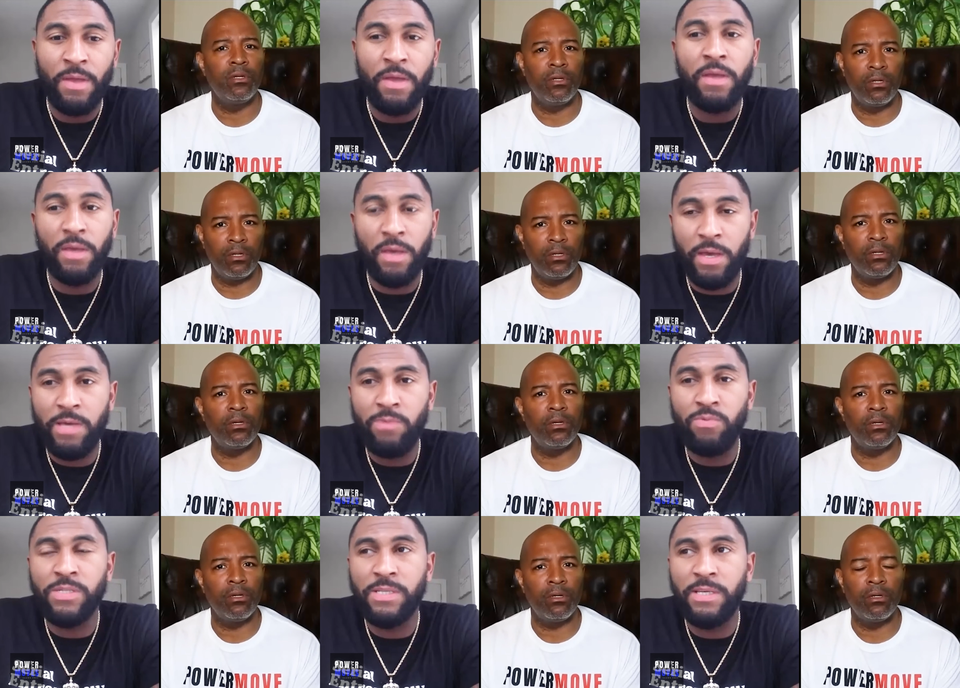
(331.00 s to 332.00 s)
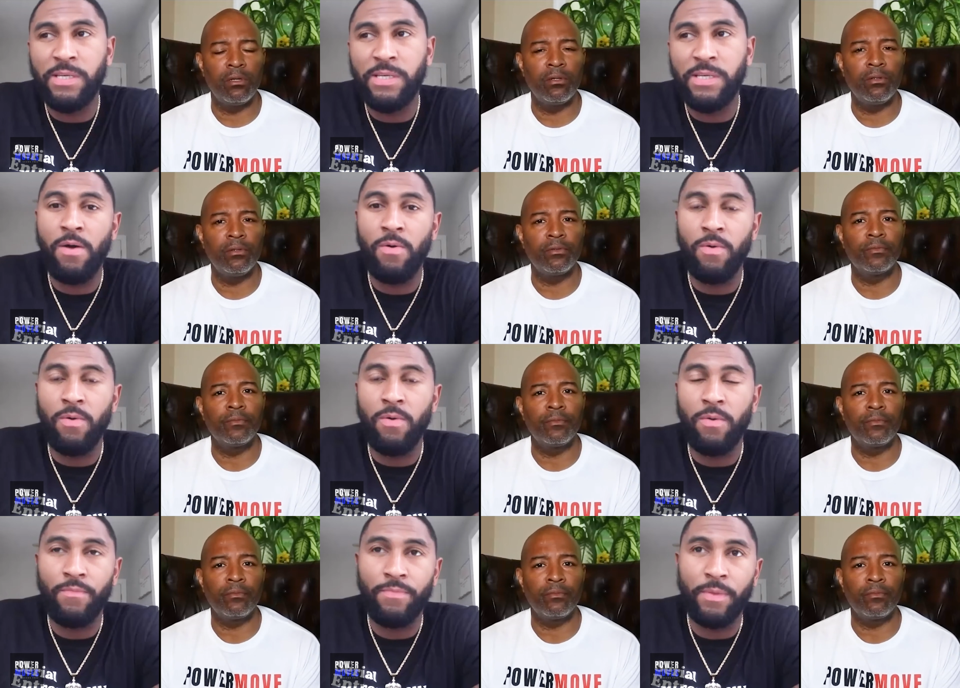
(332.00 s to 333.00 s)
Speaker 1: yeah, he was he had a route
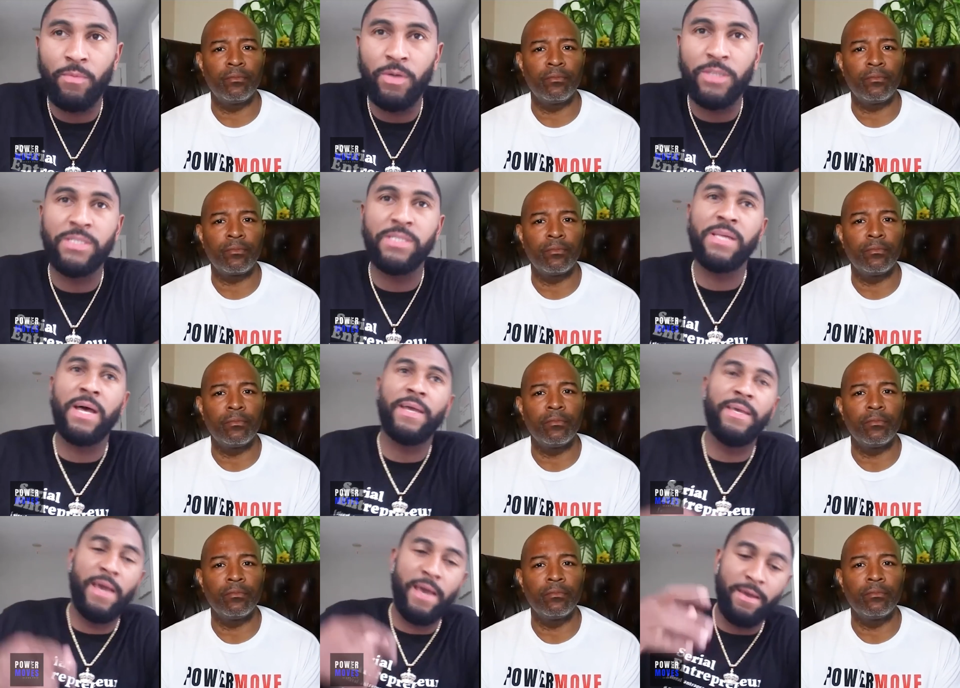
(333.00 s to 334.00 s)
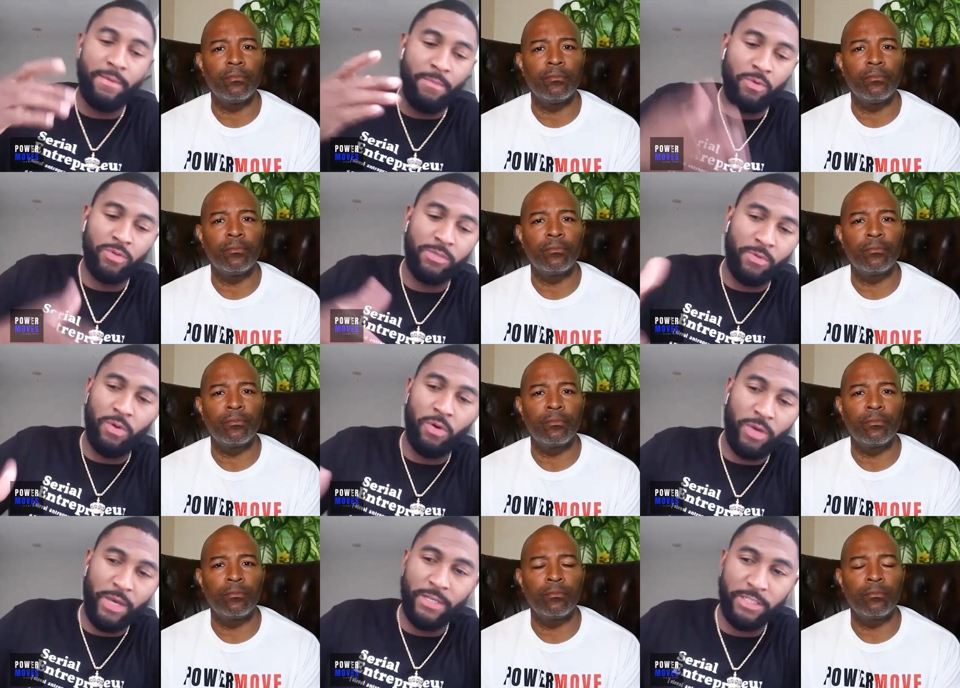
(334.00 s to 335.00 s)
which is like he had multiple
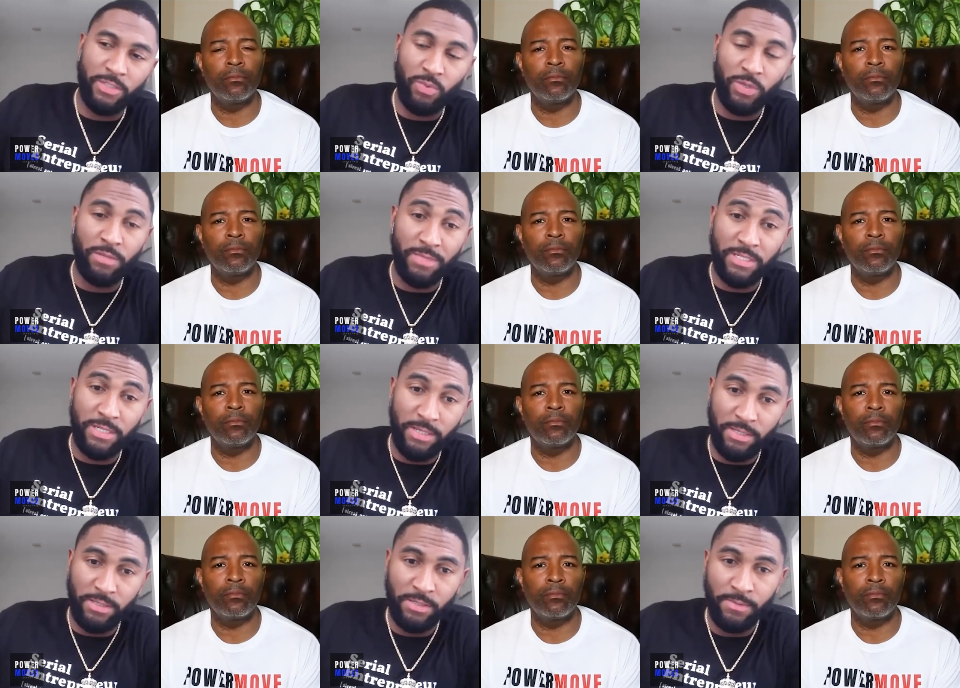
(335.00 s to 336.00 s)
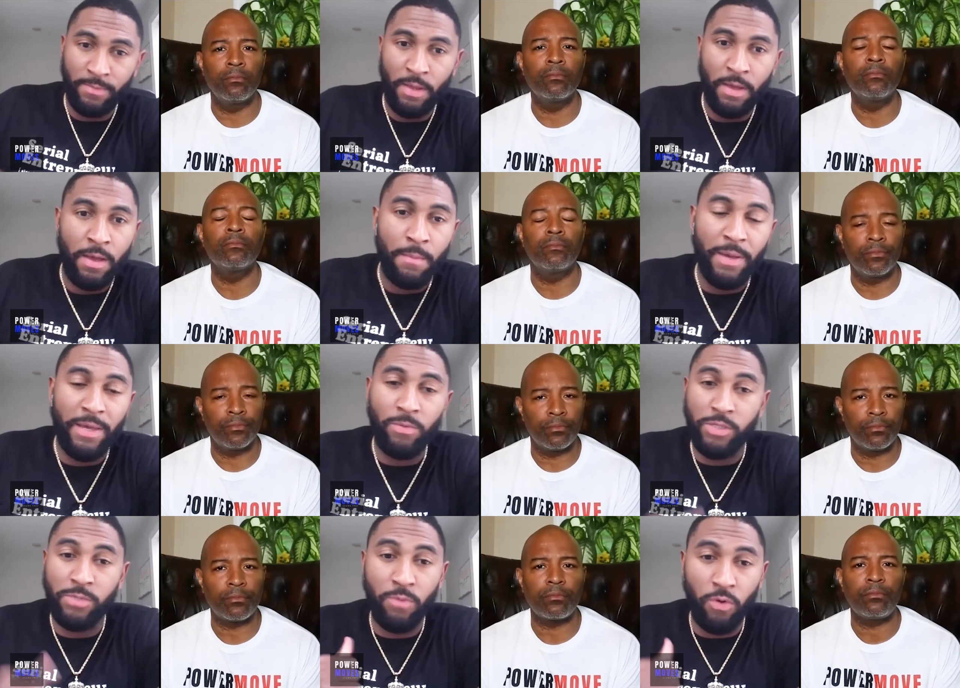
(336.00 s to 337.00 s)
locations with the machines, but he was
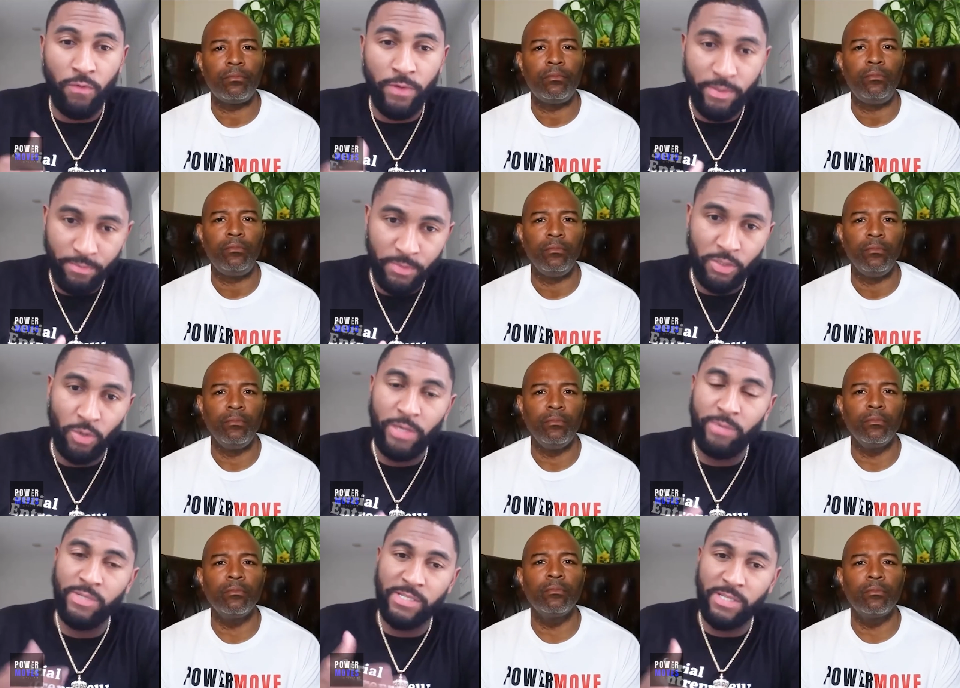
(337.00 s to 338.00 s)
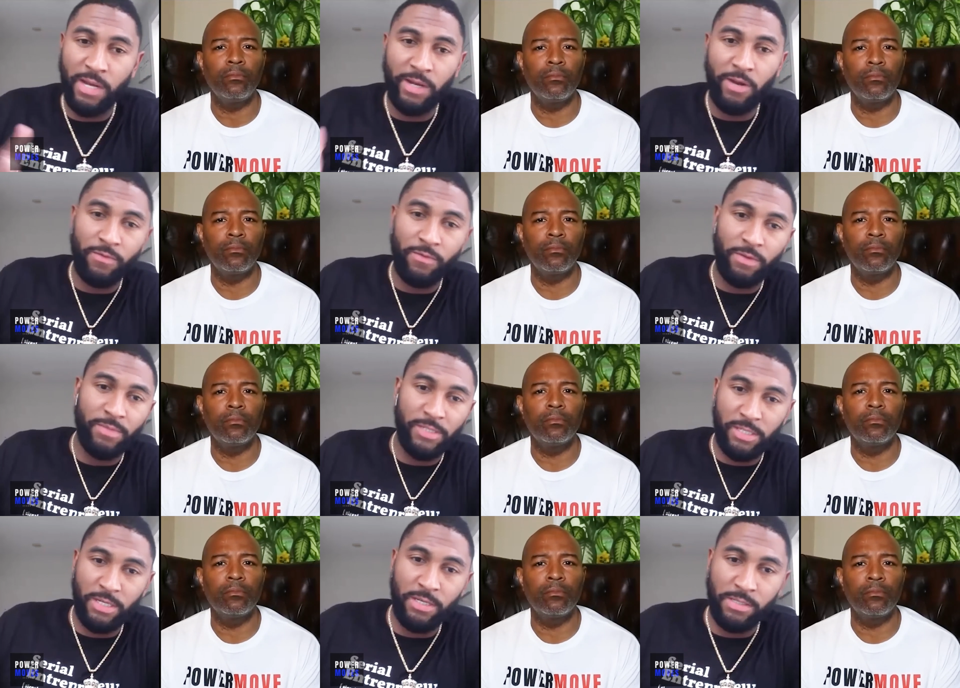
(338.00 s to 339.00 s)
moving, so he was selling off the
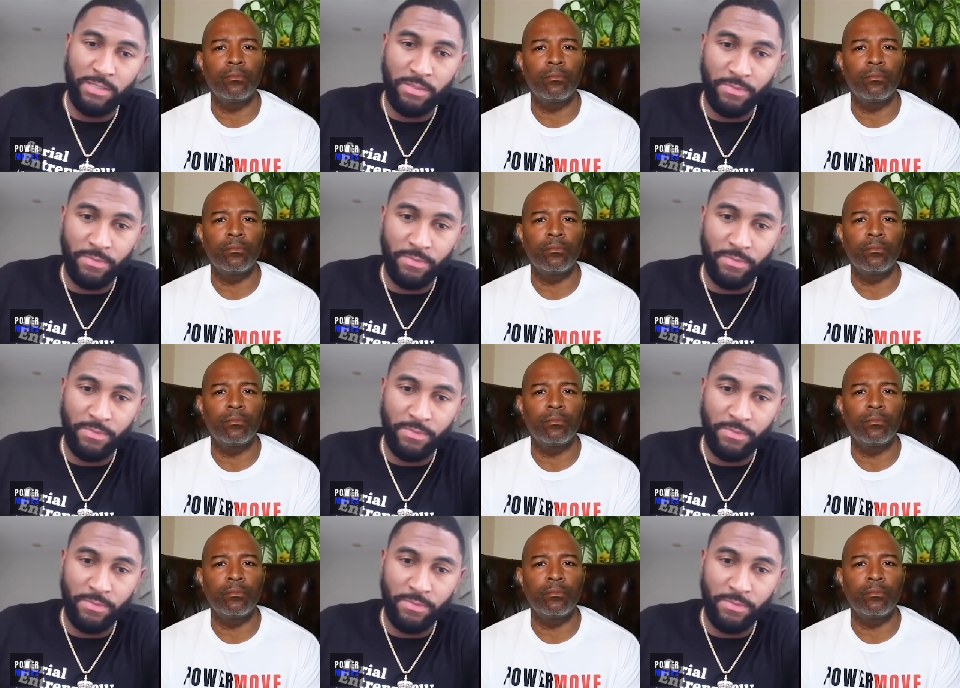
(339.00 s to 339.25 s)
machines.